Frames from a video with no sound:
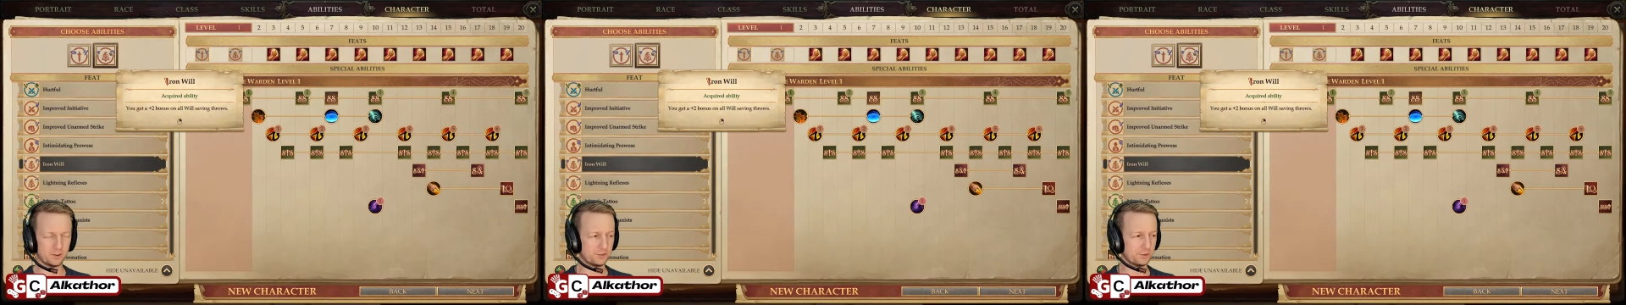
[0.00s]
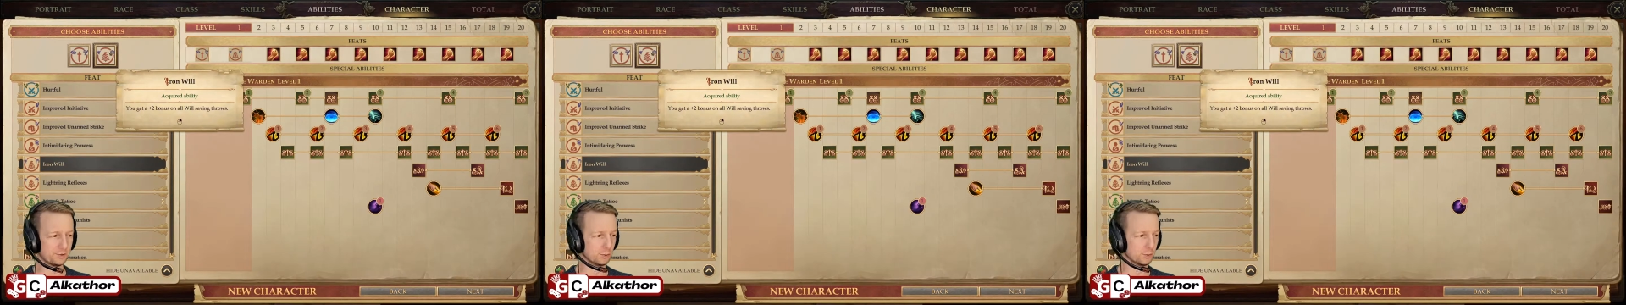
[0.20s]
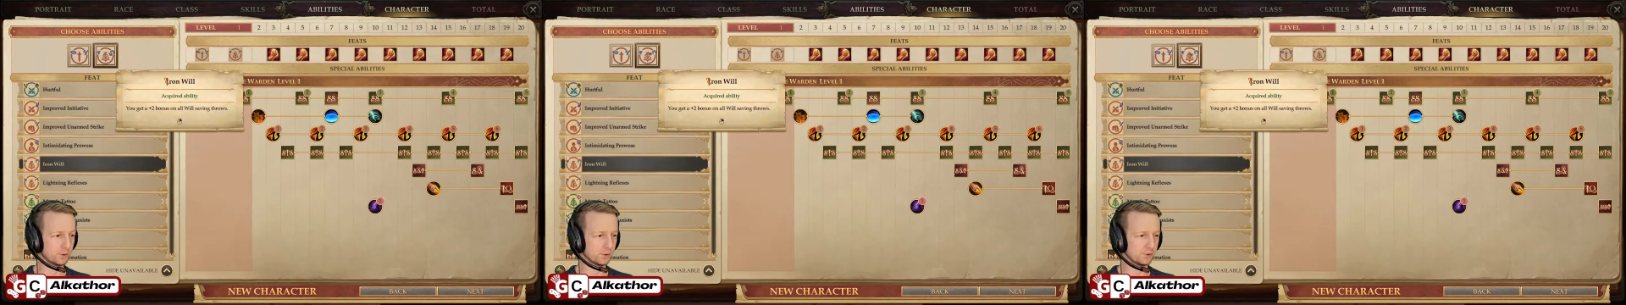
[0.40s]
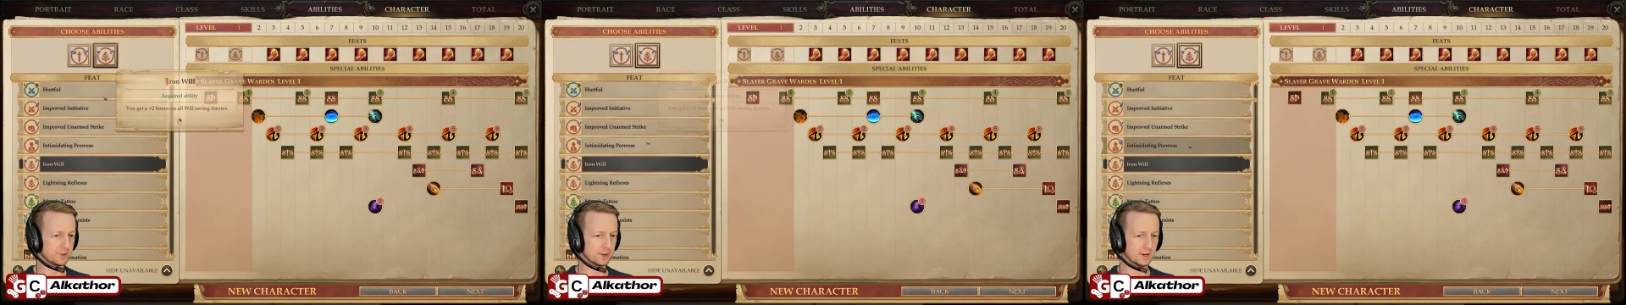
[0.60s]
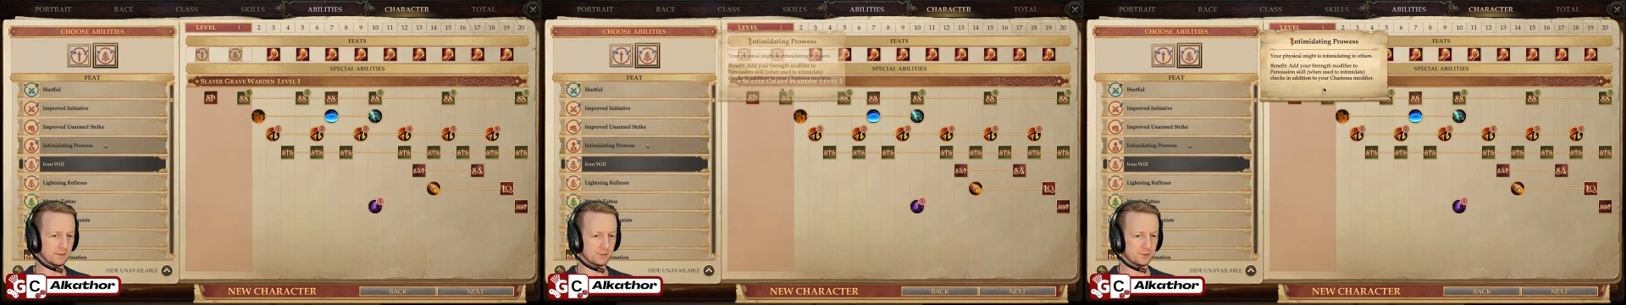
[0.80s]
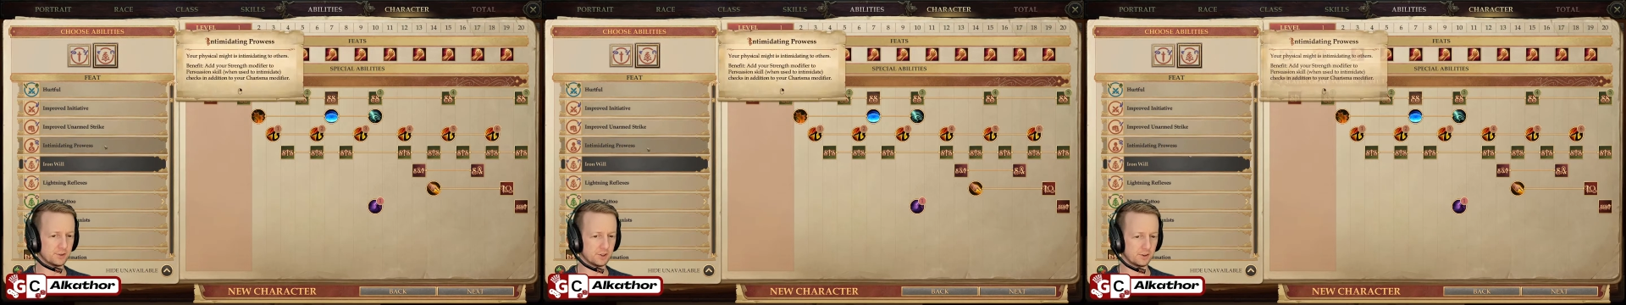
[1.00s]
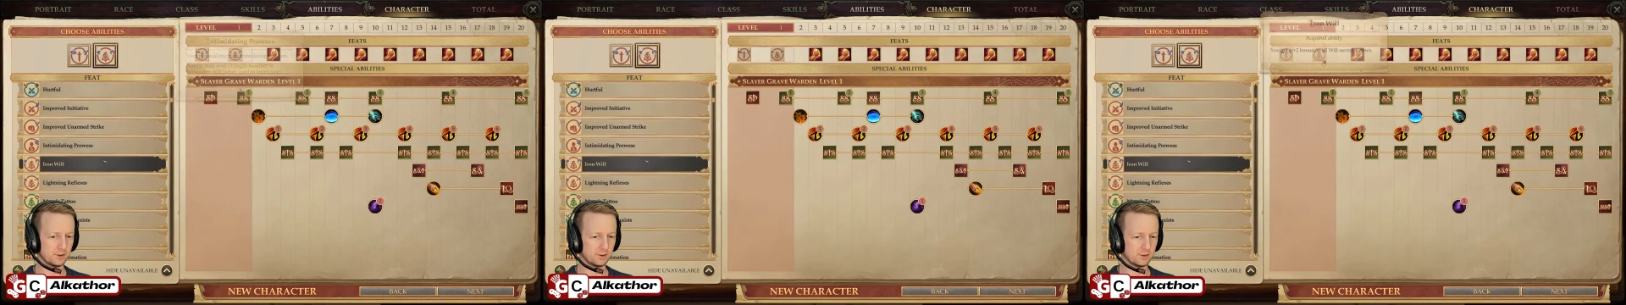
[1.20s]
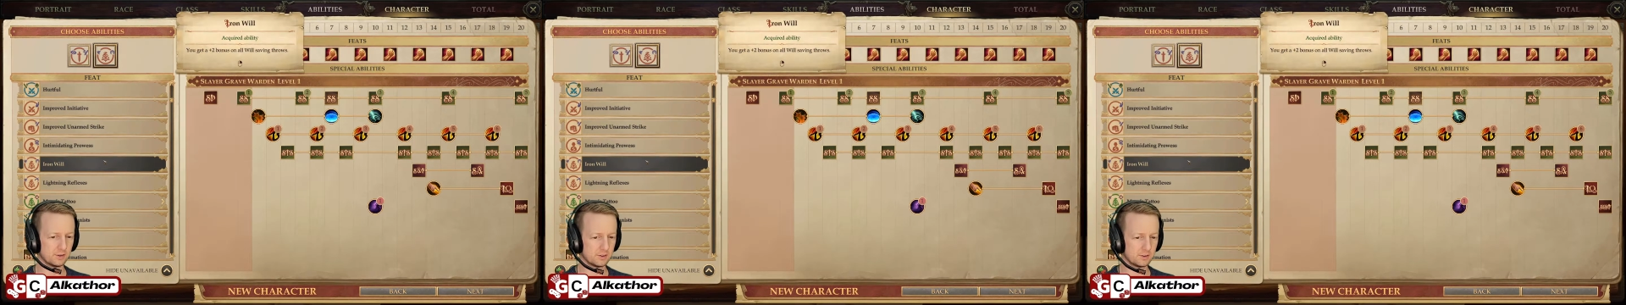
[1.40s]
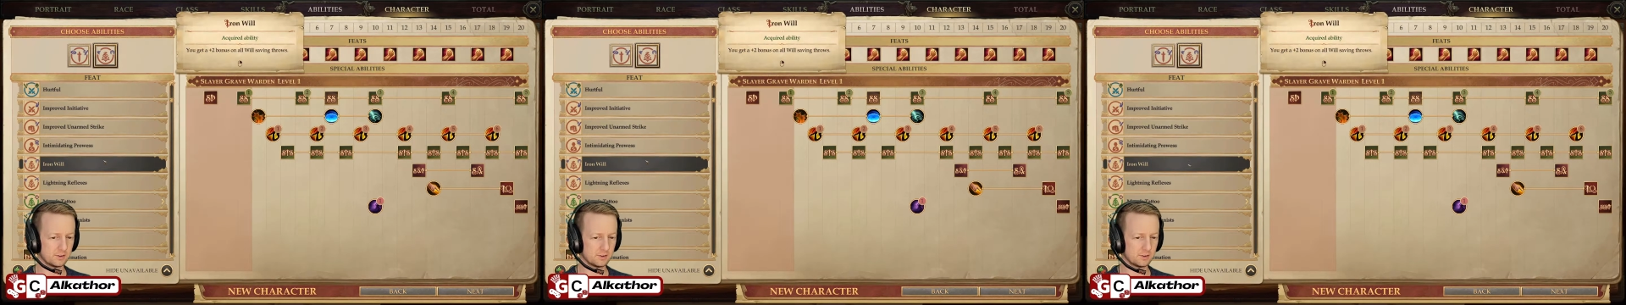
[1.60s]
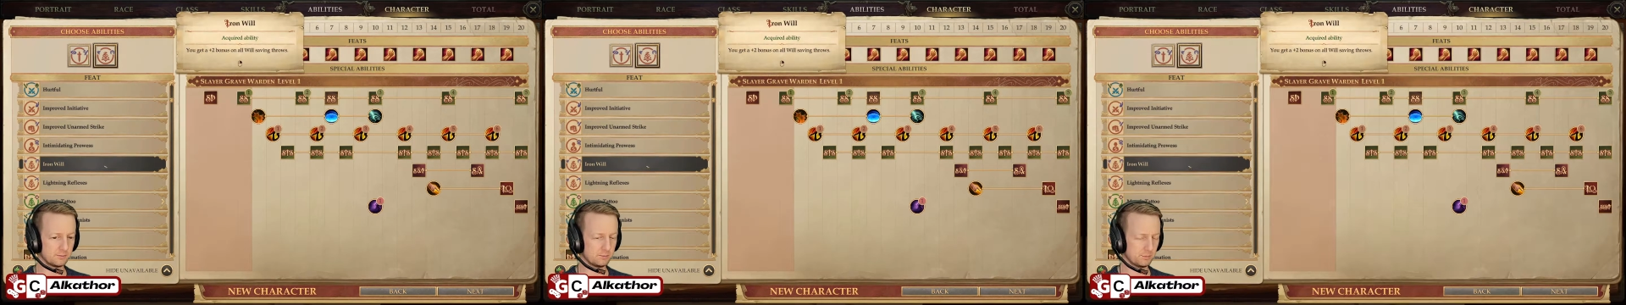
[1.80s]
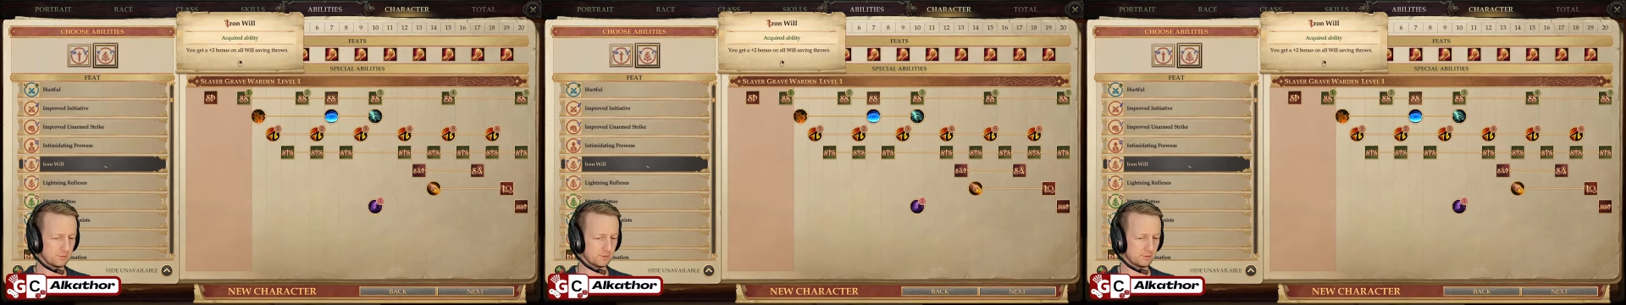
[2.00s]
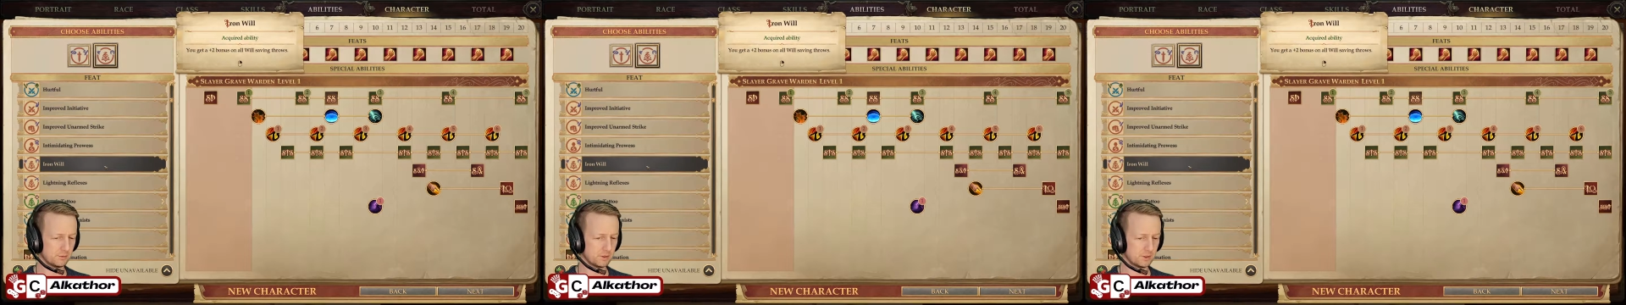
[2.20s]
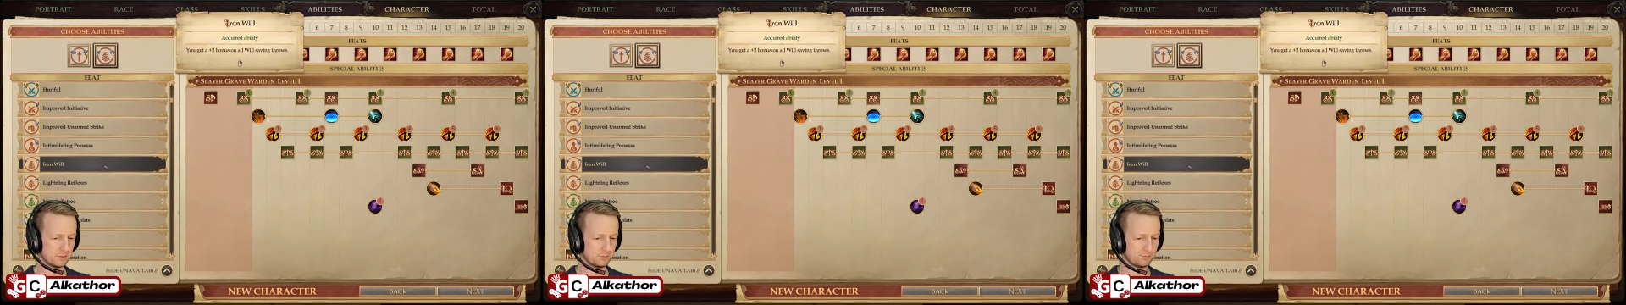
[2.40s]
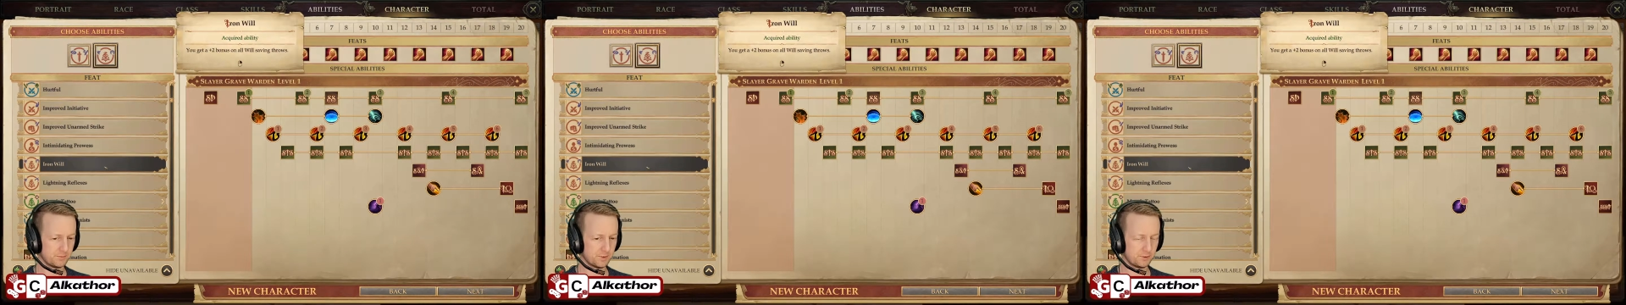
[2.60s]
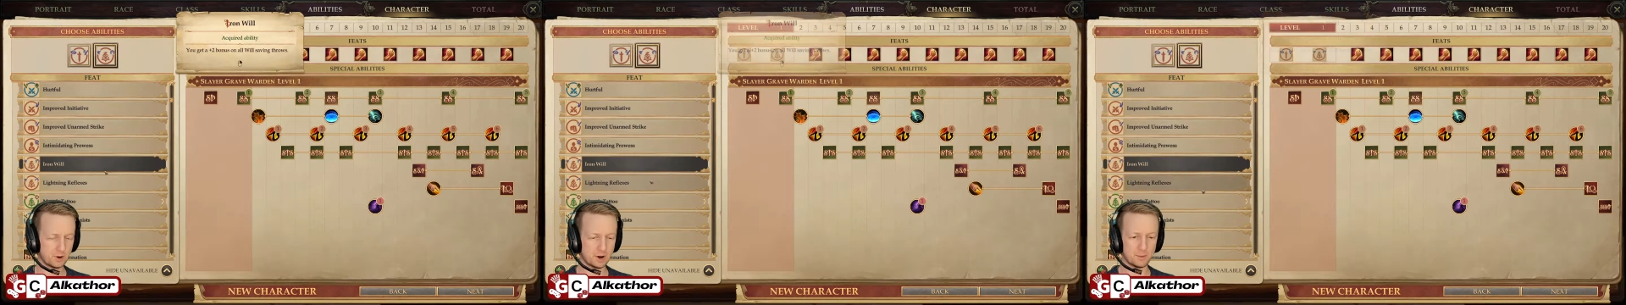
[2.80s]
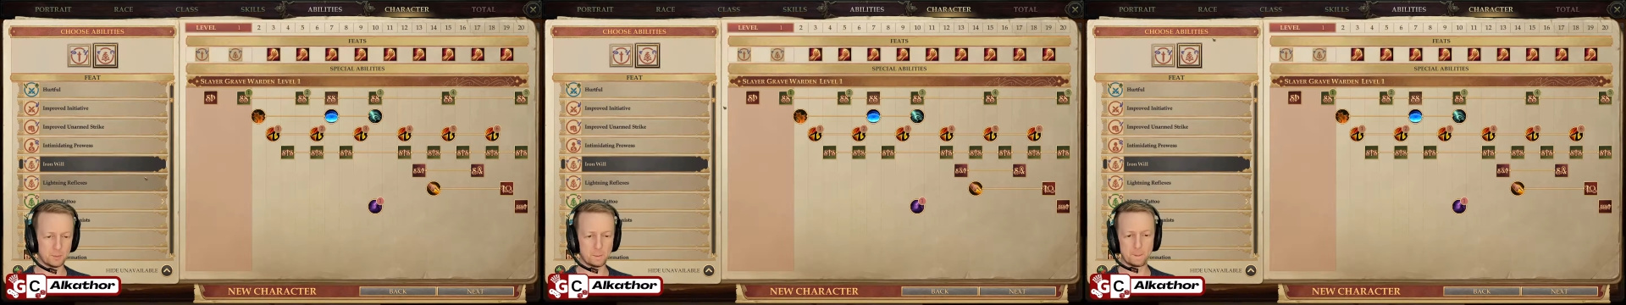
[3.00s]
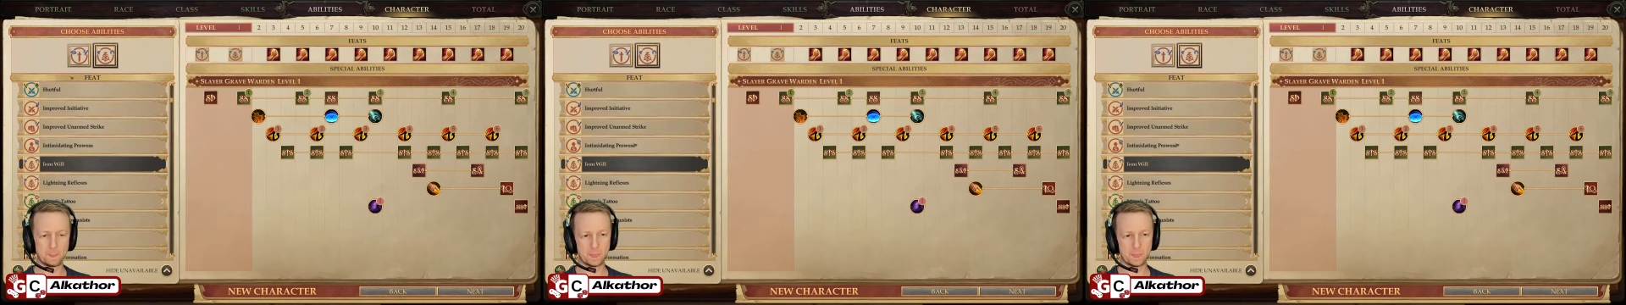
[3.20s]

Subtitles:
to will save, so let's grab it.